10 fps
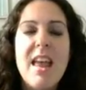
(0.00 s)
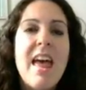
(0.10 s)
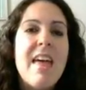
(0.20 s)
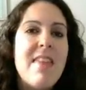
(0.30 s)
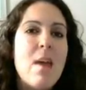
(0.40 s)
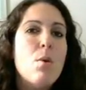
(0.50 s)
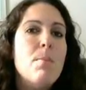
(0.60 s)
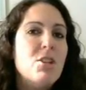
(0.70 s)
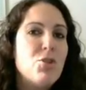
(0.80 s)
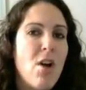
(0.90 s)
They will be
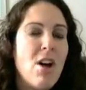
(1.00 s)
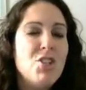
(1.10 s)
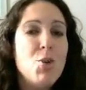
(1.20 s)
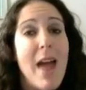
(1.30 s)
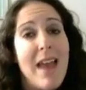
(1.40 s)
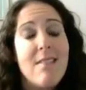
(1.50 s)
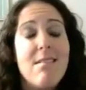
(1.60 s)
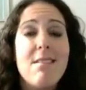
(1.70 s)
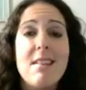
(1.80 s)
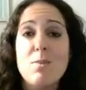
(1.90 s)
drawn to
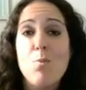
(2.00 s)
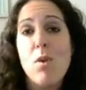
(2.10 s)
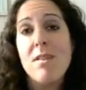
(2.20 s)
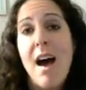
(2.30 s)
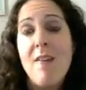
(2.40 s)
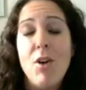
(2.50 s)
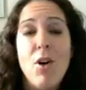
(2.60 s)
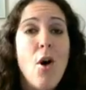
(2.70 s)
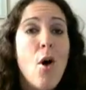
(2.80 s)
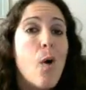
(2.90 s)
anything that's more novel
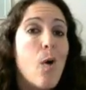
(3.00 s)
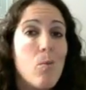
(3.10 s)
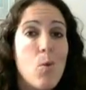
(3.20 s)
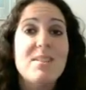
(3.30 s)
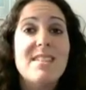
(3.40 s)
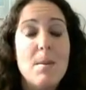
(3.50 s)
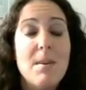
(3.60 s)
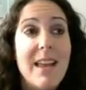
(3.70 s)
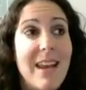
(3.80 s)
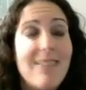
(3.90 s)
or more
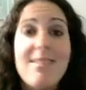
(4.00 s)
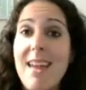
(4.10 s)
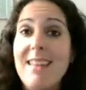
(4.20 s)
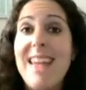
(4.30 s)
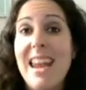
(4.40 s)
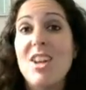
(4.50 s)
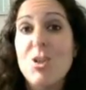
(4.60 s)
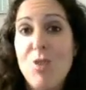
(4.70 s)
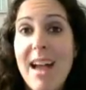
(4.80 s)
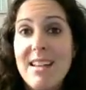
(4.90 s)
stimulating than getting
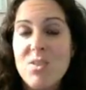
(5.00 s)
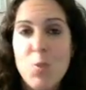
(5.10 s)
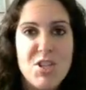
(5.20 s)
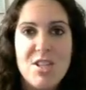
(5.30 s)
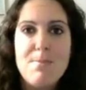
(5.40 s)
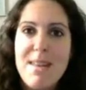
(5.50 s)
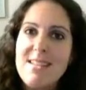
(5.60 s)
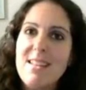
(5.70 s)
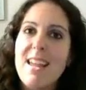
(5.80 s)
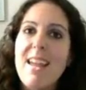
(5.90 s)
dressed, which is
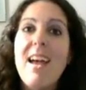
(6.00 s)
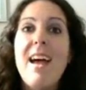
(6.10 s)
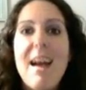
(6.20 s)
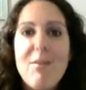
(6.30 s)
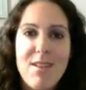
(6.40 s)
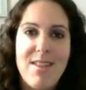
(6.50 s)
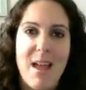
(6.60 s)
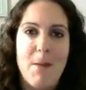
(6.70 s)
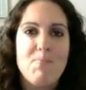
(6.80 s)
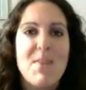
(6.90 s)
basically everything.
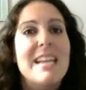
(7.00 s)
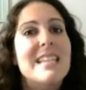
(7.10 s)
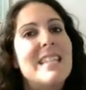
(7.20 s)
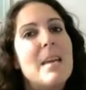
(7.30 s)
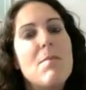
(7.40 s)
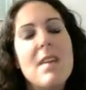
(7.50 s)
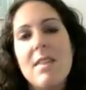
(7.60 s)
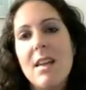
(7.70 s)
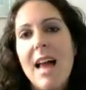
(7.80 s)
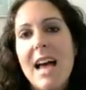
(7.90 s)
Same thing in the
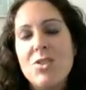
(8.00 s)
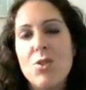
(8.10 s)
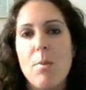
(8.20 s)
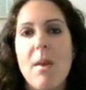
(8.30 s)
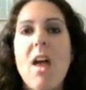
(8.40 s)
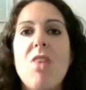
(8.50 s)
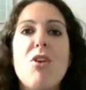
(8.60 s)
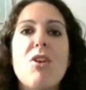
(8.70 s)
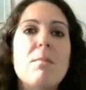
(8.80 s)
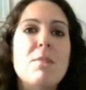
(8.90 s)
classroom. They're
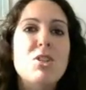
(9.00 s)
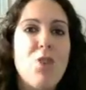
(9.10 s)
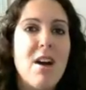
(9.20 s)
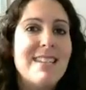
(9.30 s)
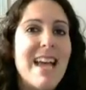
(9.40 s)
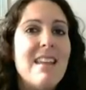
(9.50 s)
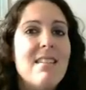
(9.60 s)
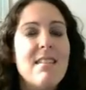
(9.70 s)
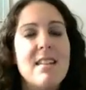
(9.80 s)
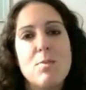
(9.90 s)
going to be drawn to anything
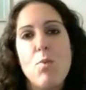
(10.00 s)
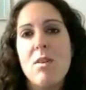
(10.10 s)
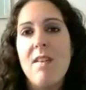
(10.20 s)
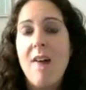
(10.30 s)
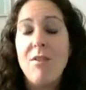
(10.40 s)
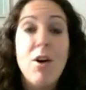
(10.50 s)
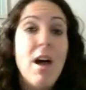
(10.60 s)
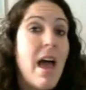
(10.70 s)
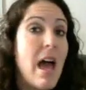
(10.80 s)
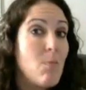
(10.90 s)
that's more novel
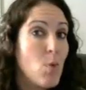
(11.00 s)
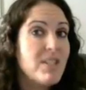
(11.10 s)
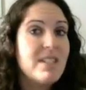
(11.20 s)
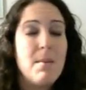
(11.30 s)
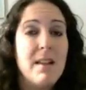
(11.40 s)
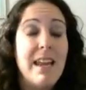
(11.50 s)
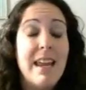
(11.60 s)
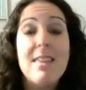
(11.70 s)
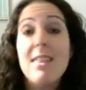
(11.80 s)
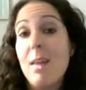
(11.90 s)
and more
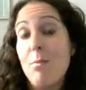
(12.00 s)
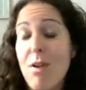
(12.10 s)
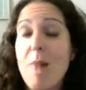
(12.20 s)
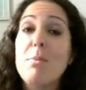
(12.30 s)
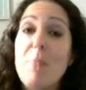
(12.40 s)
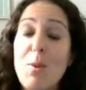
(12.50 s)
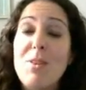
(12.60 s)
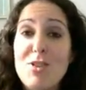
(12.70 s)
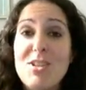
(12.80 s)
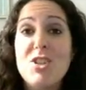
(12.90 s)
stimulating than probably what
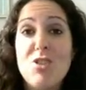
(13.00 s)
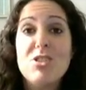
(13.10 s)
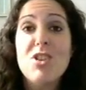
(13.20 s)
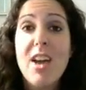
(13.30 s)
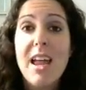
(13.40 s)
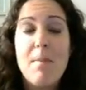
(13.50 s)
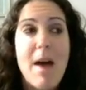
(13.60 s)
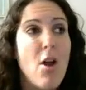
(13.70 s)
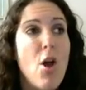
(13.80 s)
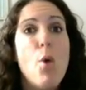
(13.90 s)
their teacher is talking about,
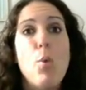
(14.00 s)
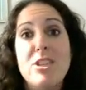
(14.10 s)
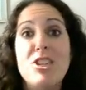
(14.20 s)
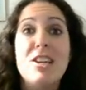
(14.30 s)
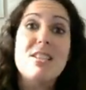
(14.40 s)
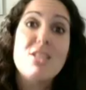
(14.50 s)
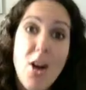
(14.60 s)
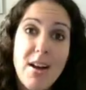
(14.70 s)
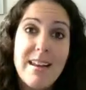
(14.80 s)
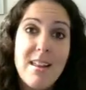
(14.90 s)
which is
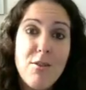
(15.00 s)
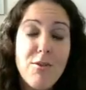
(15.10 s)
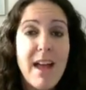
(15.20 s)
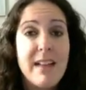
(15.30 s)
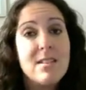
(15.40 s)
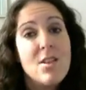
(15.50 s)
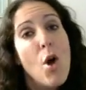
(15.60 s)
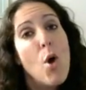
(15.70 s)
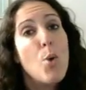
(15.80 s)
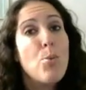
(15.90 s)
talking to their friends
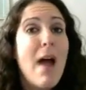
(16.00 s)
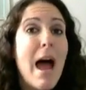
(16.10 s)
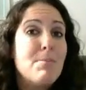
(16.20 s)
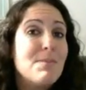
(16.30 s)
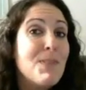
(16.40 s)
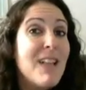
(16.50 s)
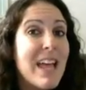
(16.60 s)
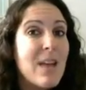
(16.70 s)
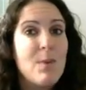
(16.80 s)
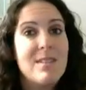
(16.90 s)
or perhaps
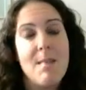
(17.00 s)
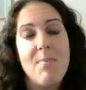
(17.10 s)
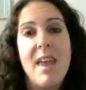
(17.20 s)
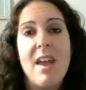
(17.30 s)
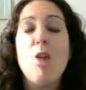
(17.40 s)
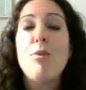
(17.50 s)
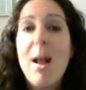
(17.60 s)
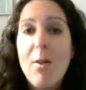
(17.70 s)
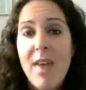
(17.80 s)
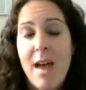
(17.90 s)
playing with something
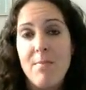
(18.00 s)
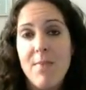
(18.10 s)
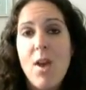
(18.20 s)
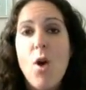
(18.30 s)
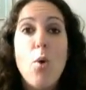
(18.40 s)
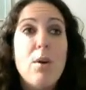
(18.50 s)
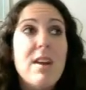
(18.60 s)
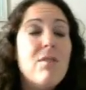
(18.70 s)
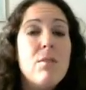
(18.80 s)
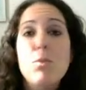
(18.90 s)
around them, or
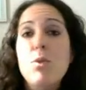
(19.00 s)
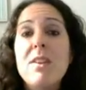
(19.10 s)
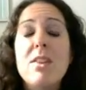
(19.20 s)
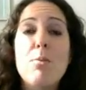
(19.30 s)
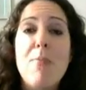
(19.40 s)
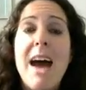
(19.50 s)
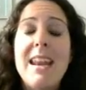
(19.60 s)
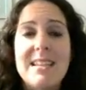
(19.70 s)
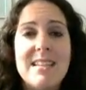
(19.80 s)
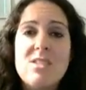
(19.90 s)
even moving their
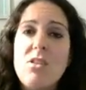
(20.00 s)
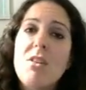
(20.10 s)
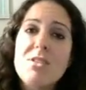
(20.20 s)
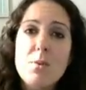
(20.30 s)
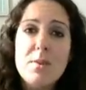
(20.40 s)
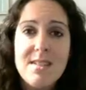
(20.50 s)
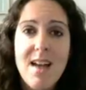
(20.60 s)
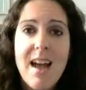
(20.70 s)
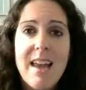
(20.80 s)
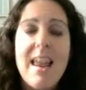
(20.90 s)
bodies. That's also a
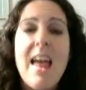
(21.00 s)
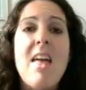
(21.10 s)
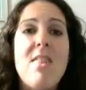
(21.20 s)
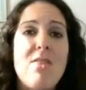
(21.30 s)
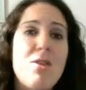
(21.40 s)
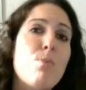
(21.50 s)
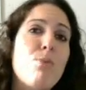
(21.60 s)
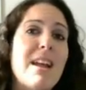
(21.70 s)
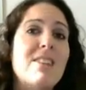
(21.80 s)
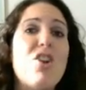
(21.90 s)
sign that their
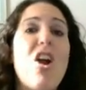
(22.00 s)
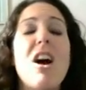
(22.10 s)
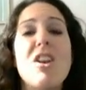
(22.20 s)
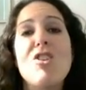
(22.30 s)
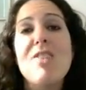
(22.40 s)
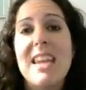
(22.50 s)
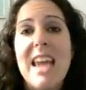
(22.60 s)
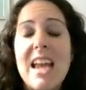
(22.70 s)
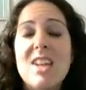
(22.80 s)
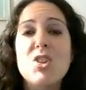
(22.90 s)
brains are
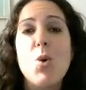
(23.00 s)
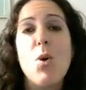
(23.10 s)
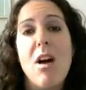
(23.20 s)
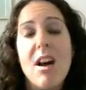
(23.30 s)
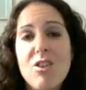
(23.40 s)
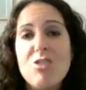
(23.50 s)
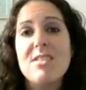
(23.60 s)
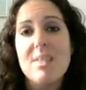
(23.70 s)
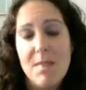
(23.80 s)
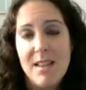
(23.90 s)
underengaged or
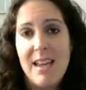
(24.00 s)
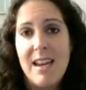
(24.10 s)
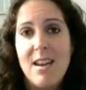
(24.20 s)
understimulated.